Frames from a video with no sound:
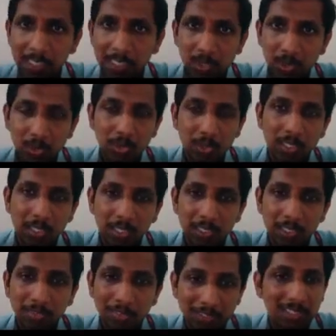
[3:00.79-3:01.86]
So
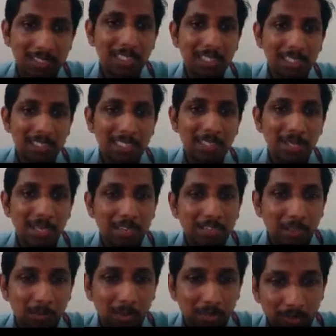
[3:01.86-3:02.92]
first thing is that you have
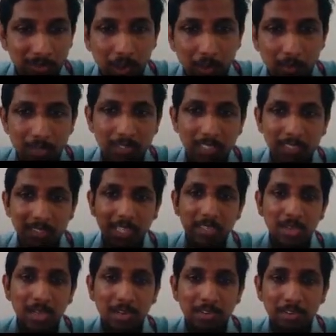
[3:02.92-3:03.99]
to apply your common sense, and
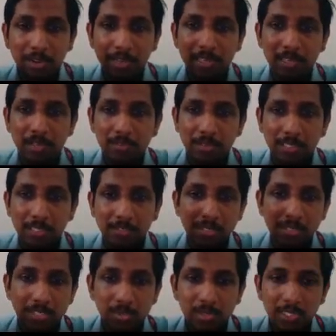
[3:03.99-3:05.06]
you have to find out whether
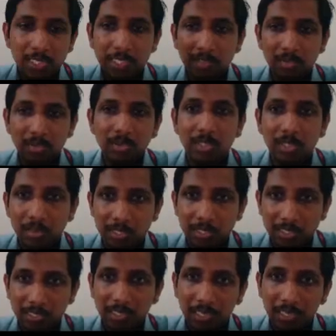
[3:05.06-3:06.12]
we should include
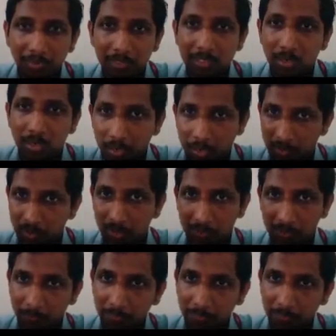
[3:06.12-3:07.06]
torsional effect or not.